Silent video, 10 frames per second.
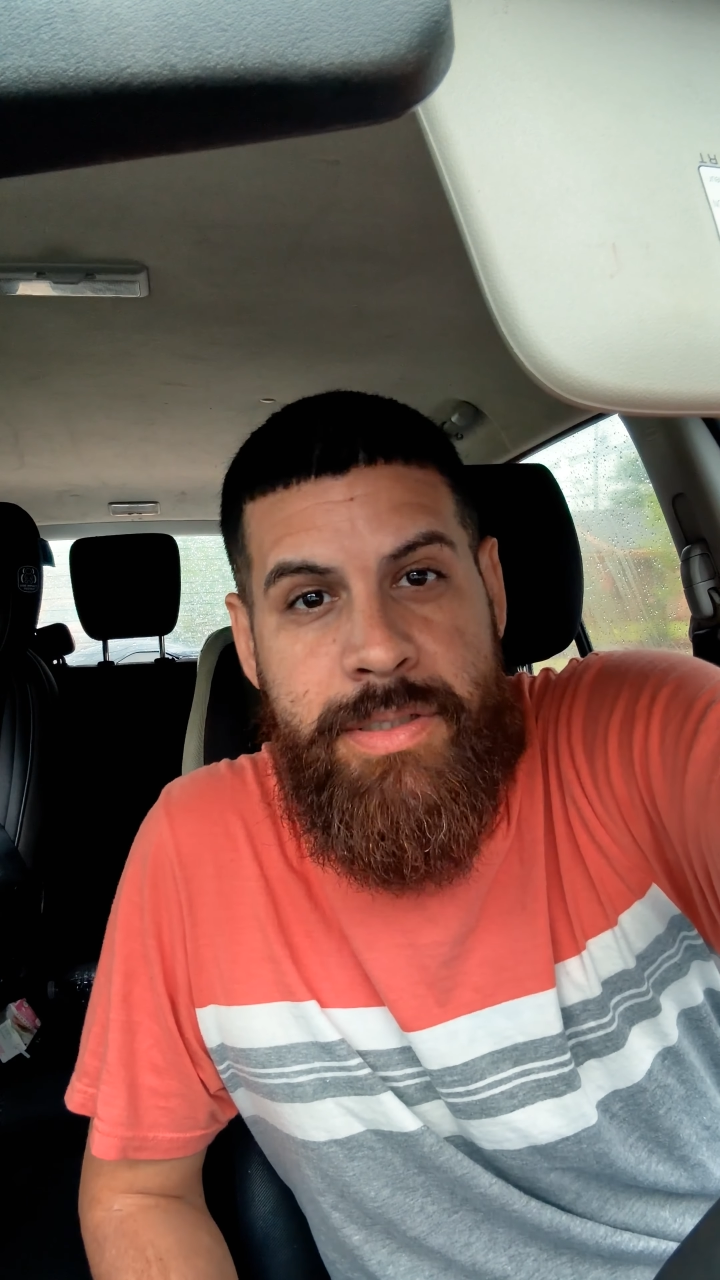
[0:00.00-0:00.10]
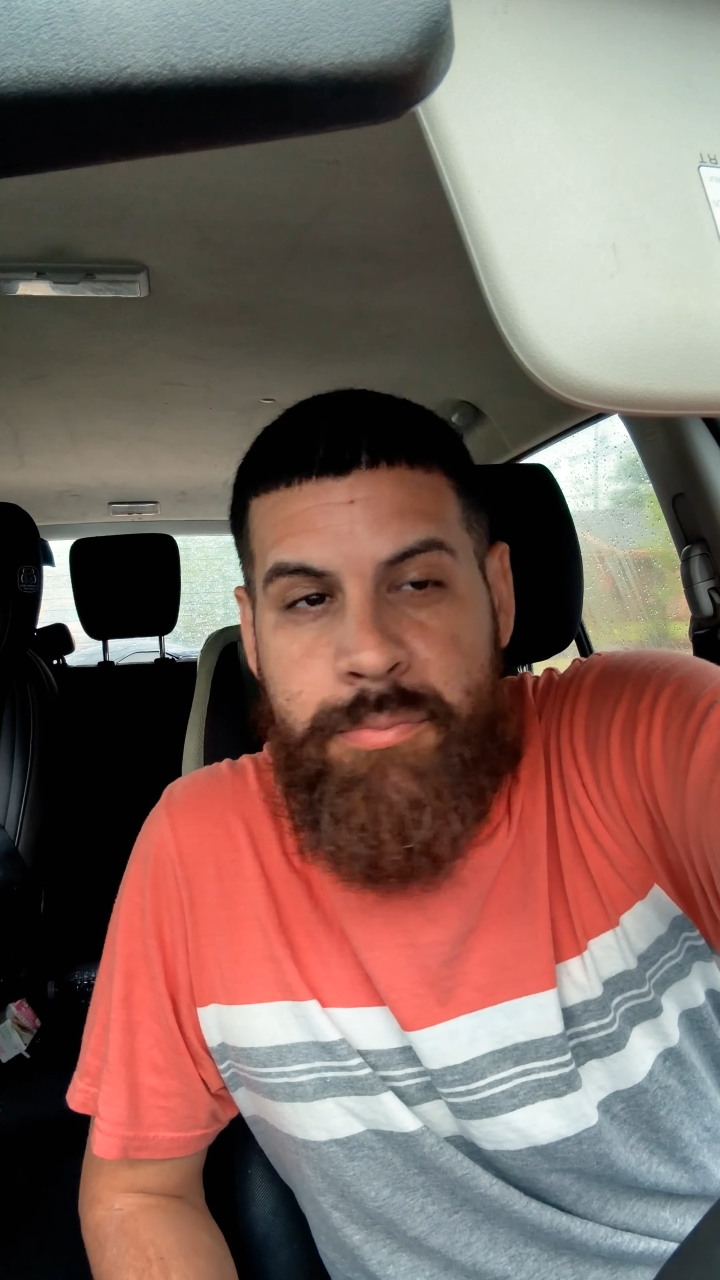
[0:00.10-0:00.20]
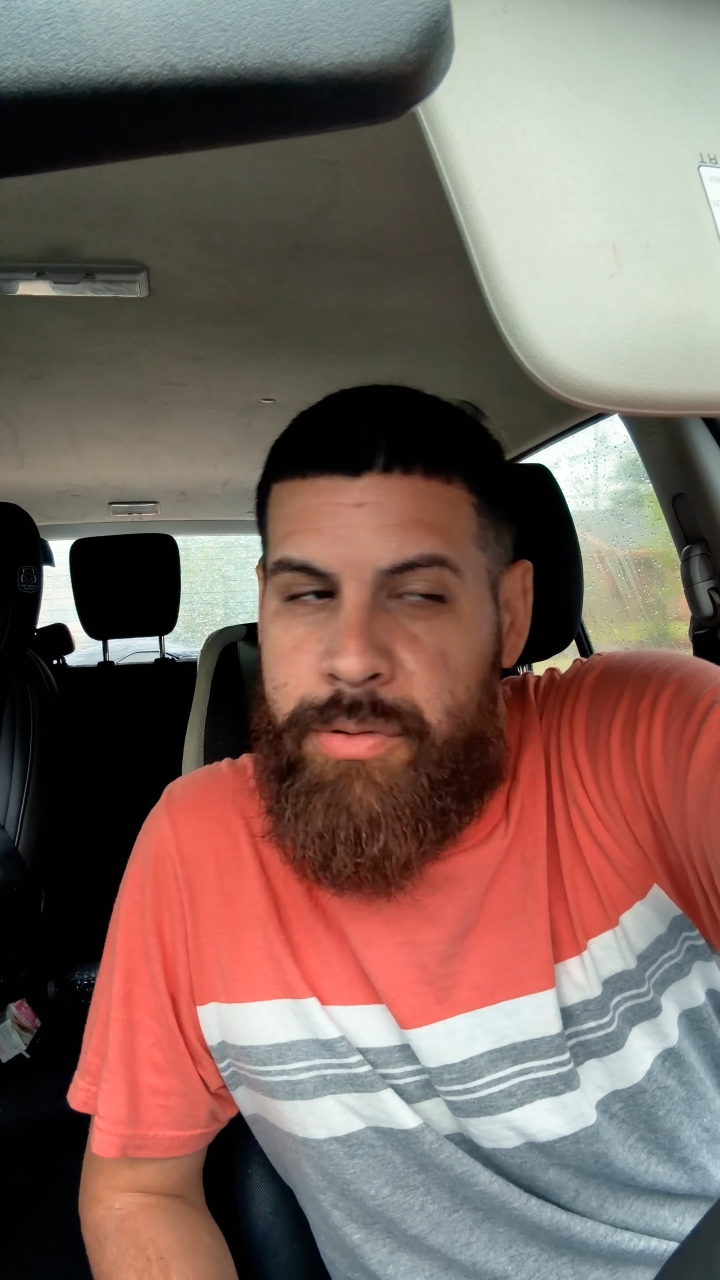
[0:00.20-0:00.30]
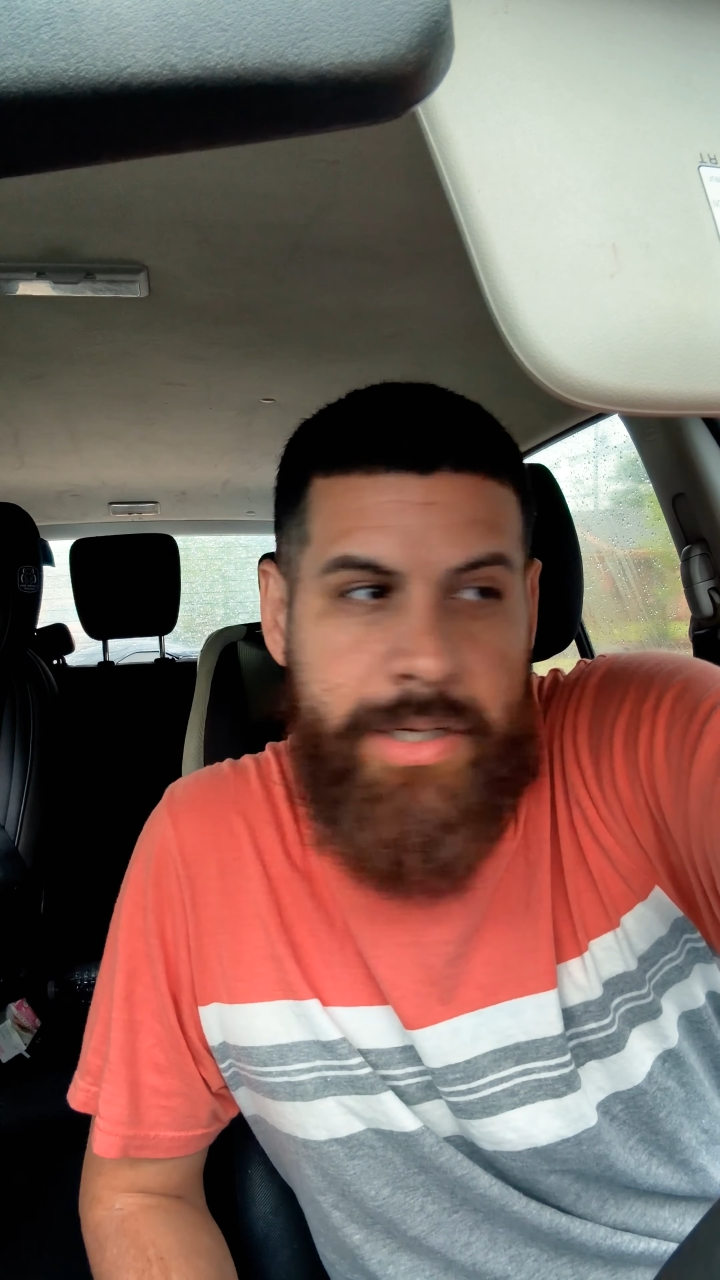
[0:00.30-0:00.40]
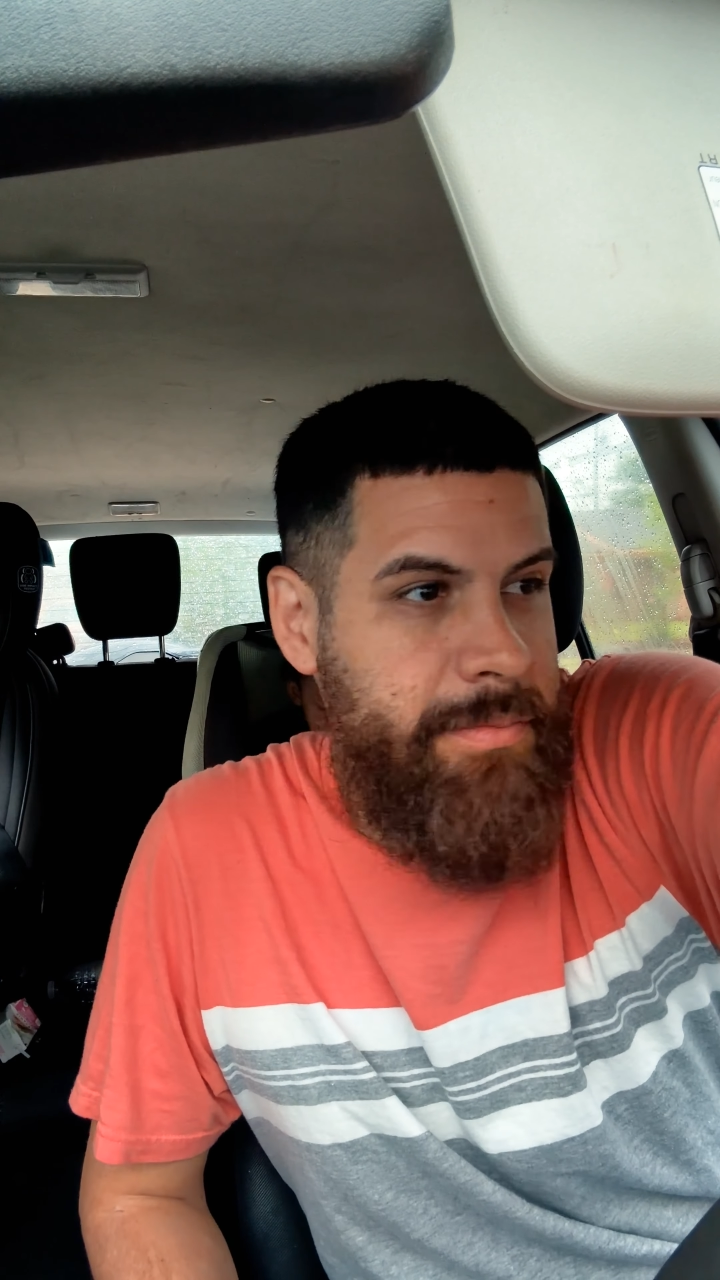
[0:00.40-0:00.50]

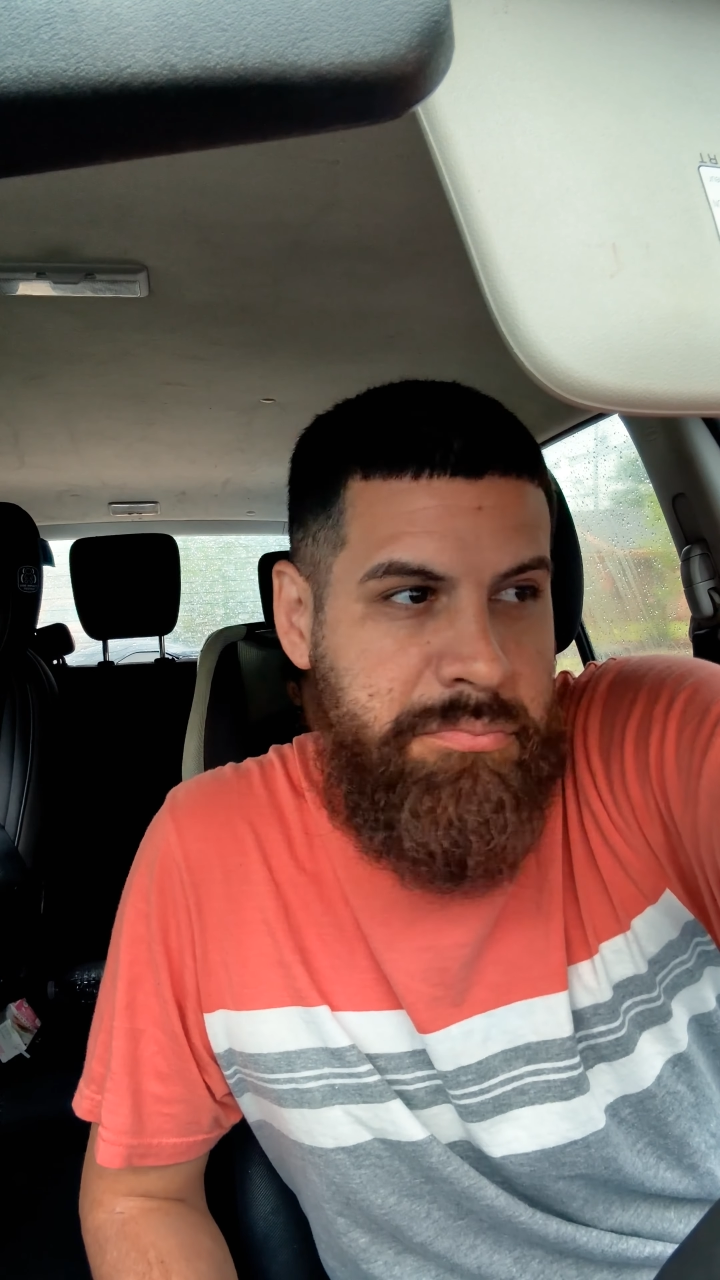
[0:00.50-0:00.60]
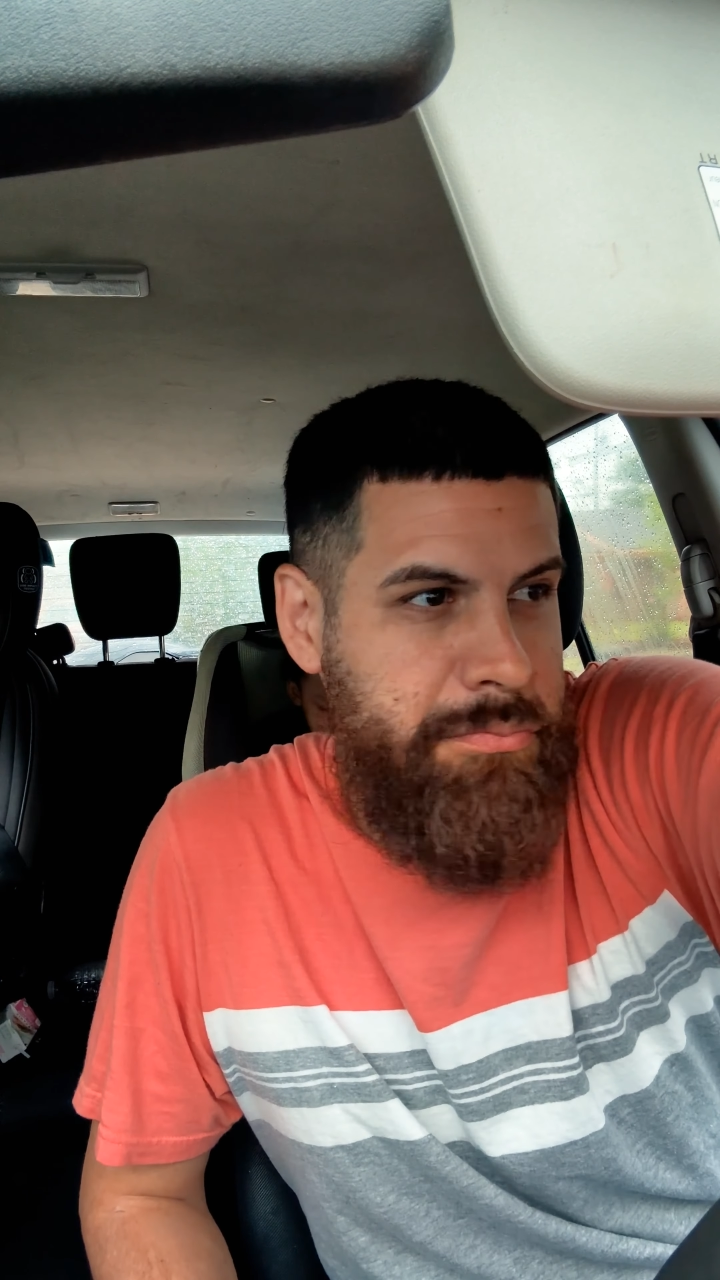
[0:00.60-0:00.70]
but